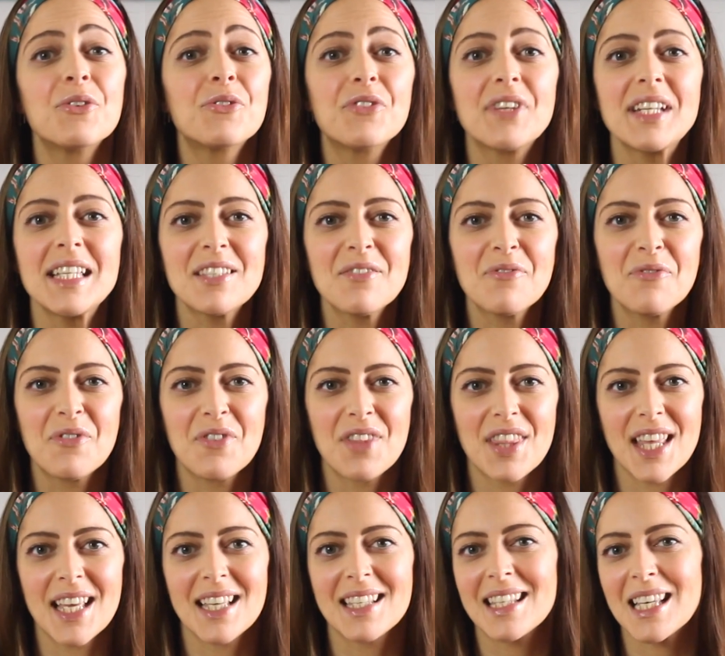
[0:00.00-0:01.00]
The reason for
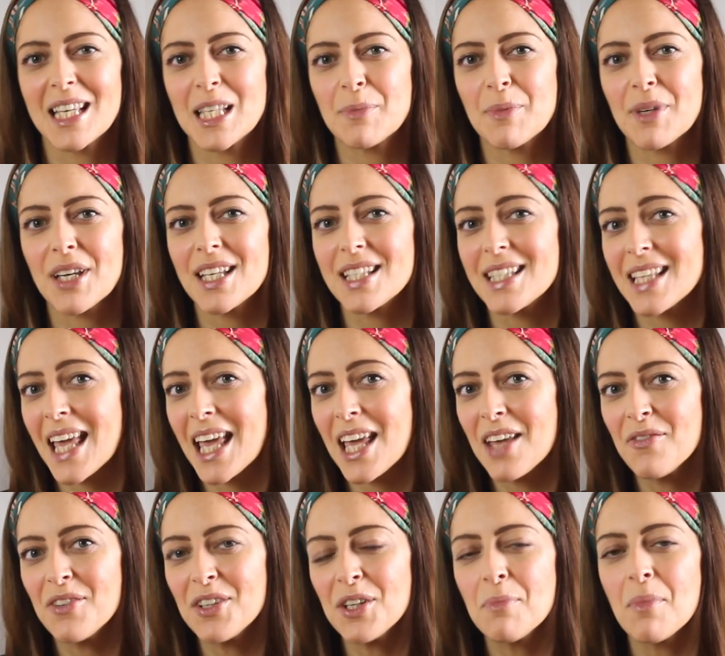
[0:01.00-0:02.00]
this is because
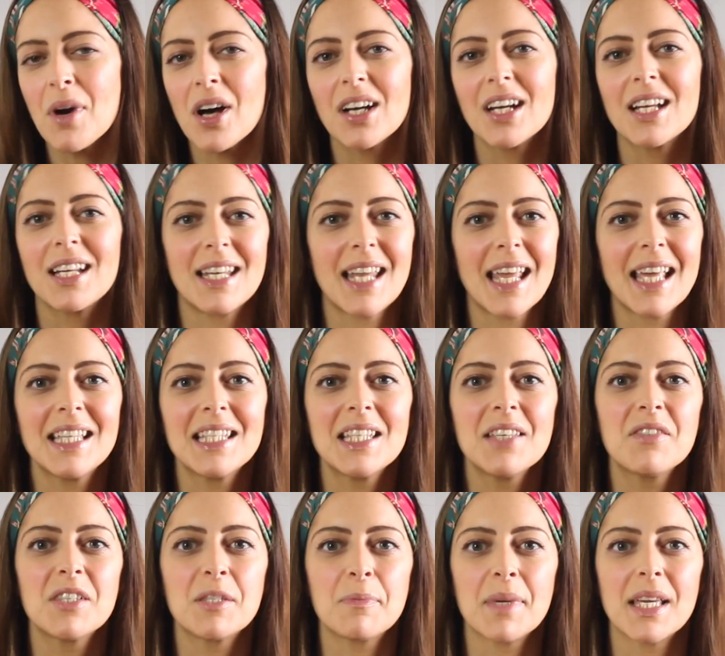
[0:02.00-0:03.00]
even among
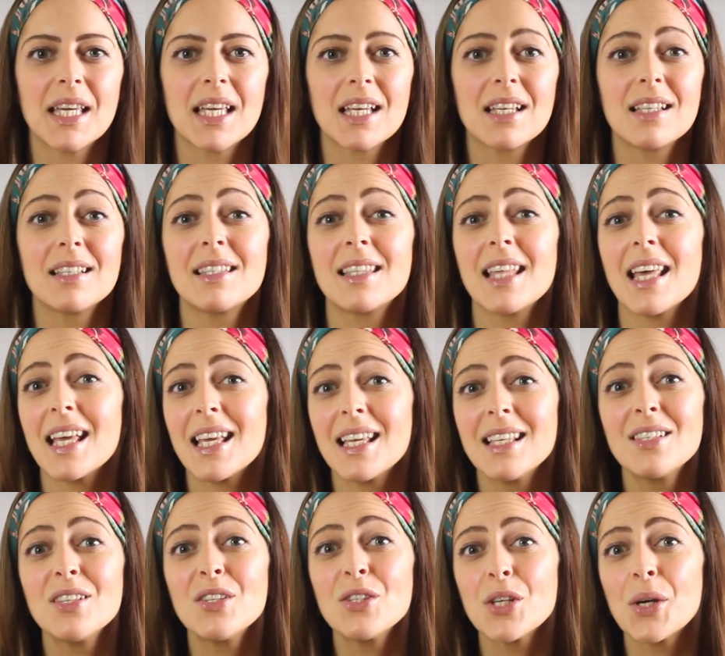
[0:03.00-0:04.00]
native speakers, there
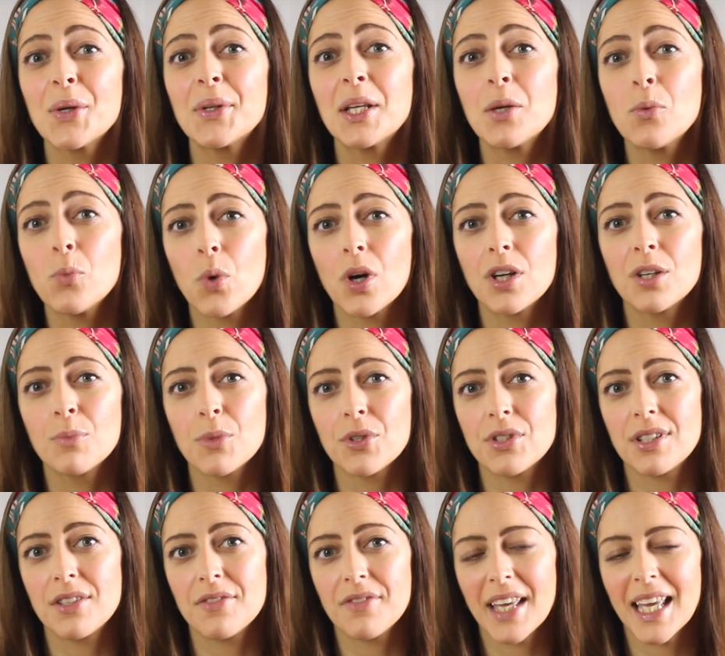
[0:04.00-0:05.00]
isn't only one
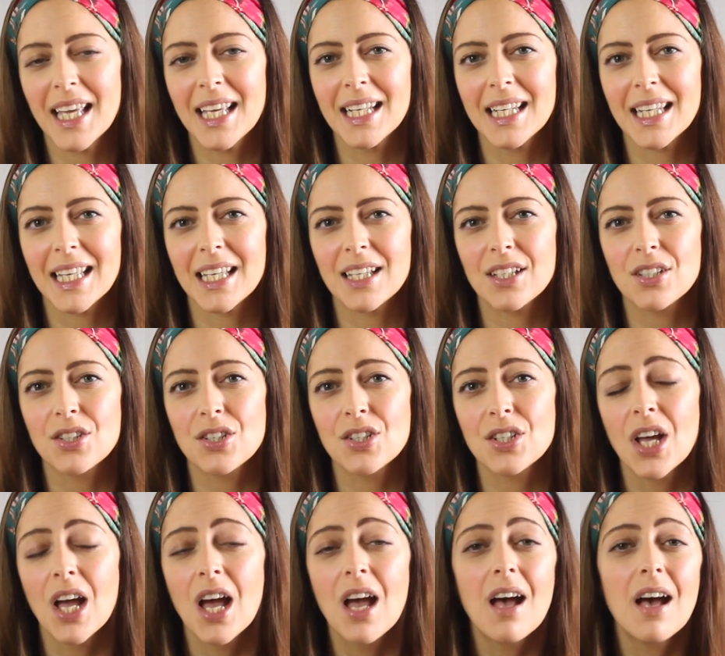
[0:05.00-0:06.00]
model of
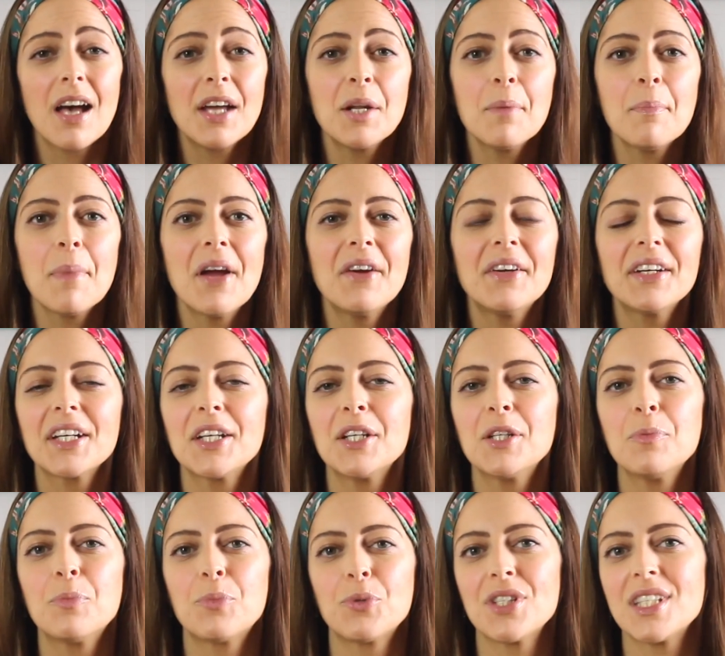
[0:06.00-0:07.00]
English. An
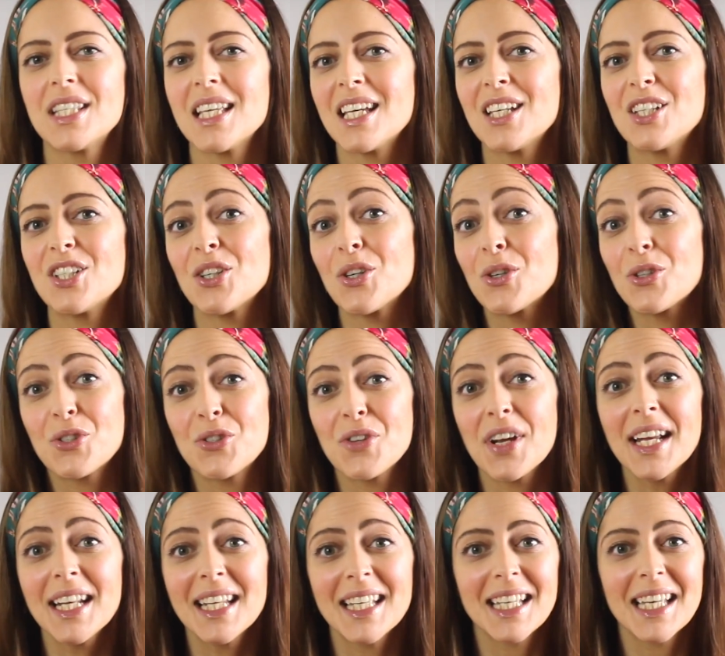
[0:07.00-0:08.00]
American, British,
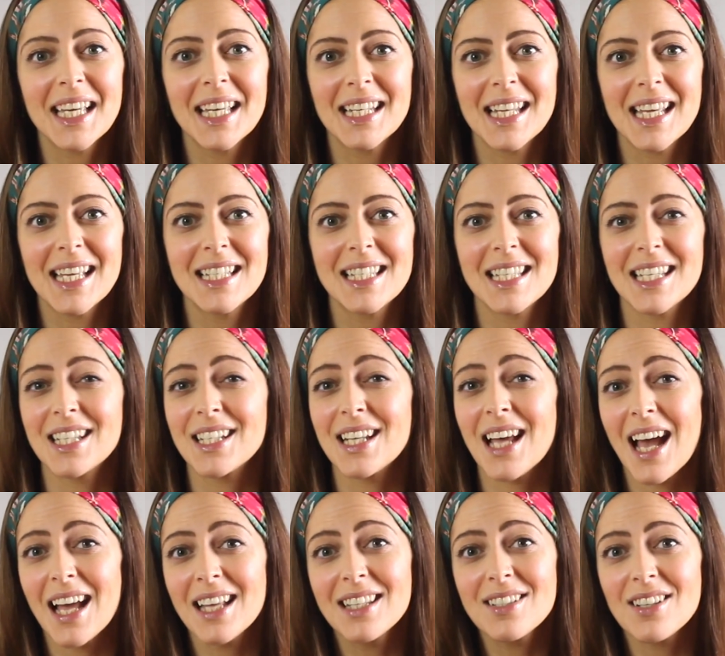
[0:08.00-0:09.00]
Australian, Canadian,
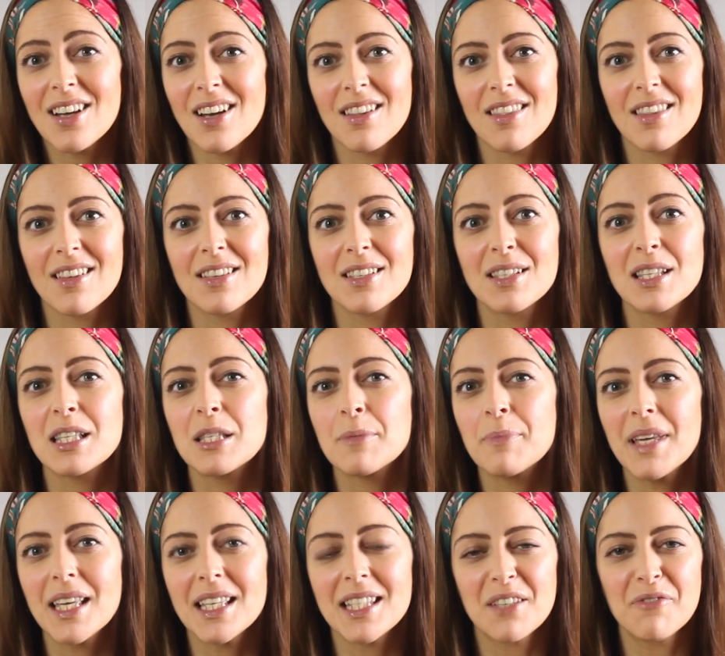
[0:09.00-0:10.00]
and others
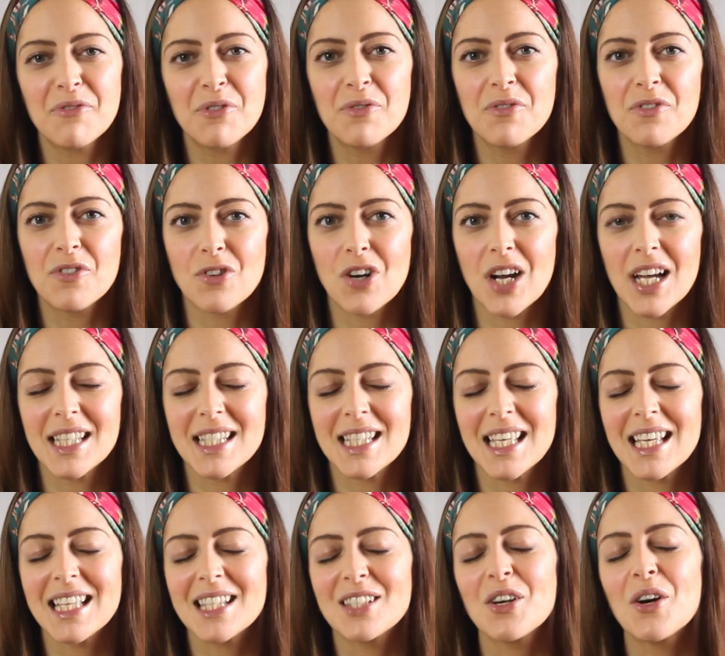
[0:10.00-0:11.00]
speak different
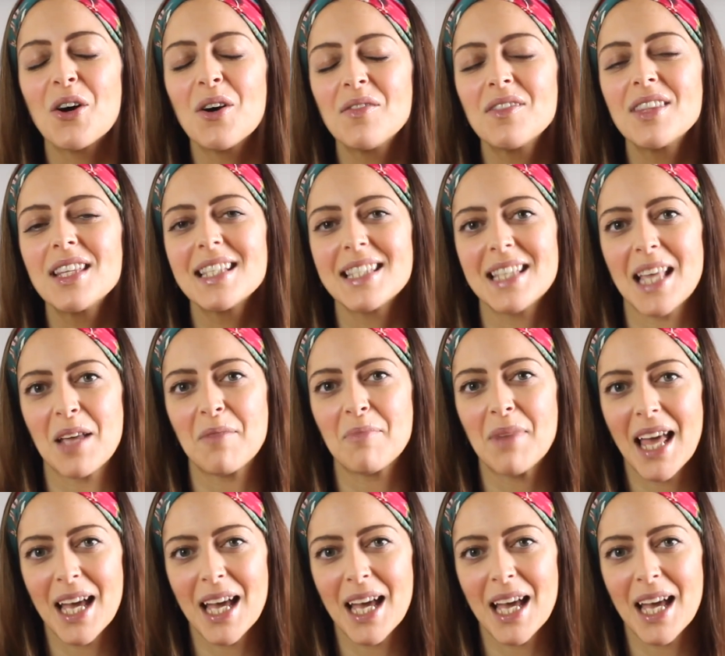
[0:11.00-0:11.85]
varieties of the same